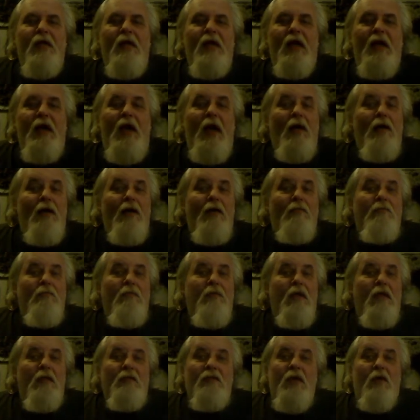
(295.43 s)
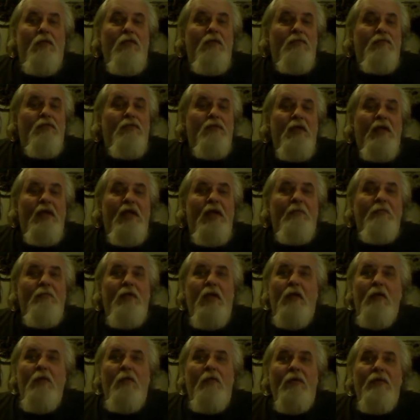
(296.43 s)
I told them straight up, no,
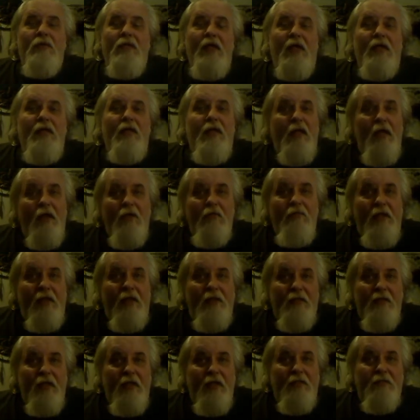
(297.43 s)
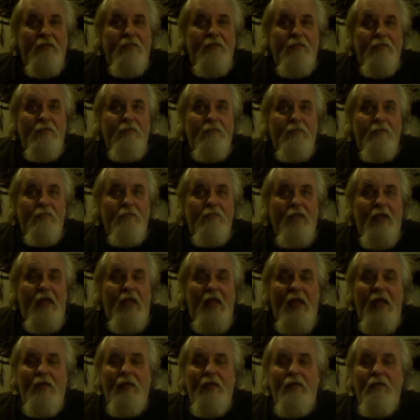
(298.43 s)
I wasn't taking the COVID test.
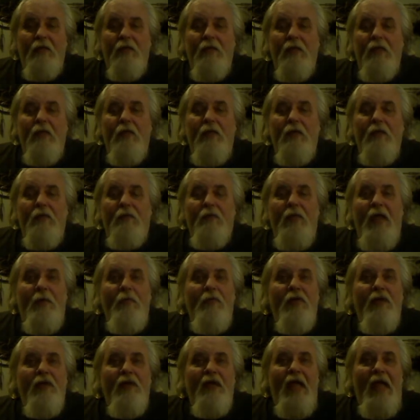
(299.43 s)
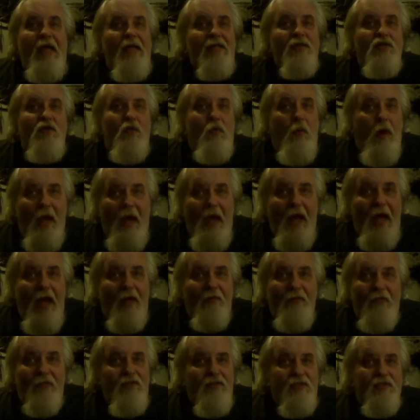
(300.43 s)
And They wouldn't ask why.
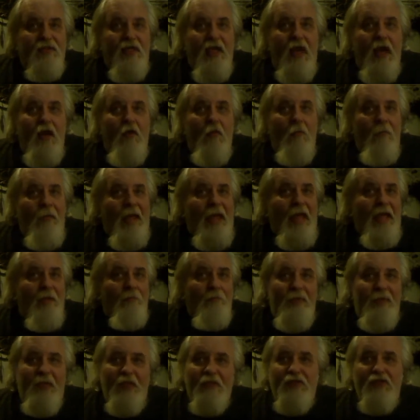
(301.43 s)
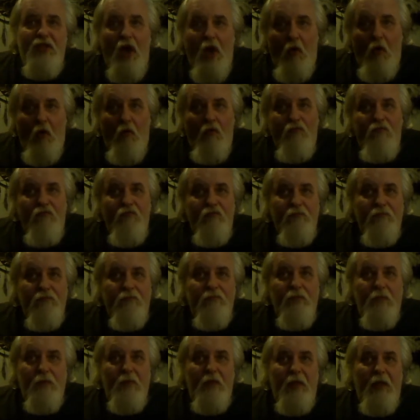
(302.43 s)
They just got all mad and pissed off.
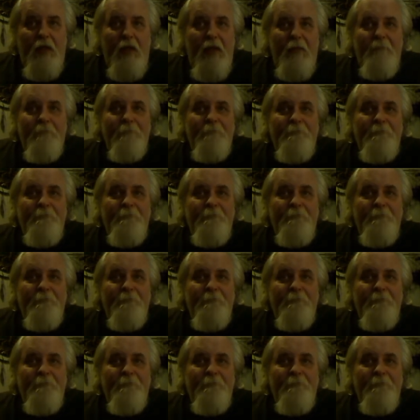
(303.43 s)
Okay.